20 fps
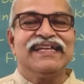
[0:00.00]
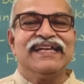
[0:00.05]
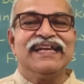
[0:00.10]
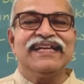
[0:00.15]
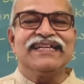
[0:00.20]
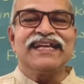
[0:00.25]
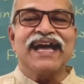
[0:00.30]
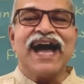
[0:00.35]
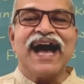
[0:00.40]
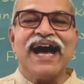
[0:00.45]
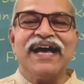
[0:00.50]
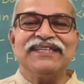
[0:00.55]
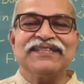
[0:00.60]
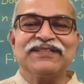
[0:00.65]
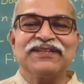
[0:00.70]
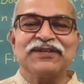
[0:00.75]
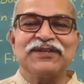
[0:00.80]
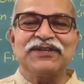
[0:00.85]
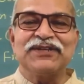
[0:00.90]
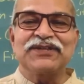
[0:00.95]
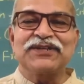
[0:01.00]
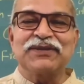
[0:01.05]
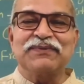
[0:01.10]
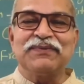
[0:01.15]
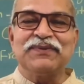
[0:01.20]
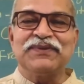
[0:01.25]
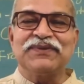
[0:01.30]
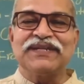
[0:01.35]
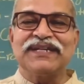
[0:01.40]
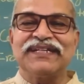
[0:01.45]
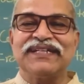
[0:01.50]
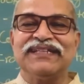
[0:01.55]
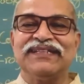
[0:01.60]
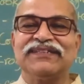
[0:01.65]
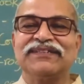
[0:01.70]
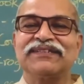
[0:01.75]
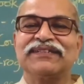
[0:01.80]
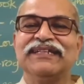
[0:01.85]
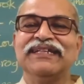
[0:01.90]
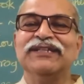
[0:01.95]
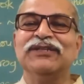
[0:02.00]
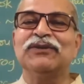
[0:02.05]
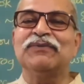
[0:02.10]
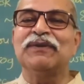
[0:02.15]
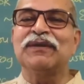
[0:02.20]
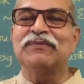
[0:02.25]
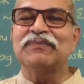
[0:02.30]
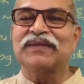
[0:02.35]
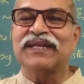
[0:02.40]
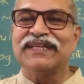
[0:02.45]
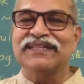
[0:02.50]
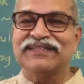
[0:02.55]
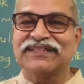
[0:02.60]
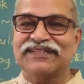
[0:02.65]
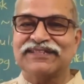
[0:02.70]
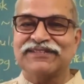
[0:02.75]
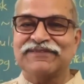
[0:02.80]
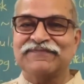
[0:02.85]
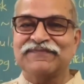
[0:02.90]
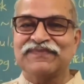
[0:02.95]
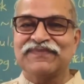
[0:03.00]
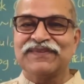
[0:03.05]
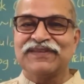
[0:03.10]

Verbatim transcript: It has contributed in 3 Nobel Prizes.